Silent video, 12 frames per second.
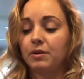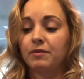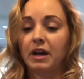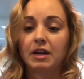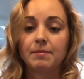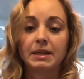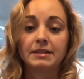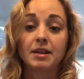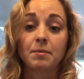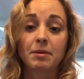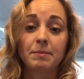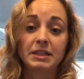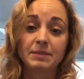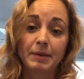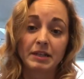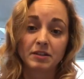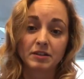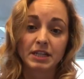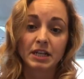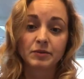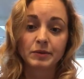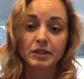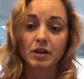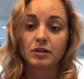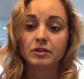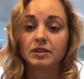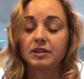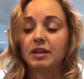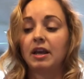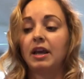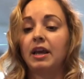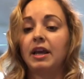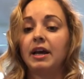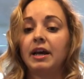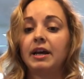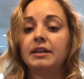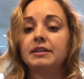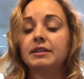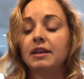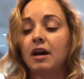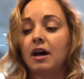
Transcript: will recommend supplements based on test results, and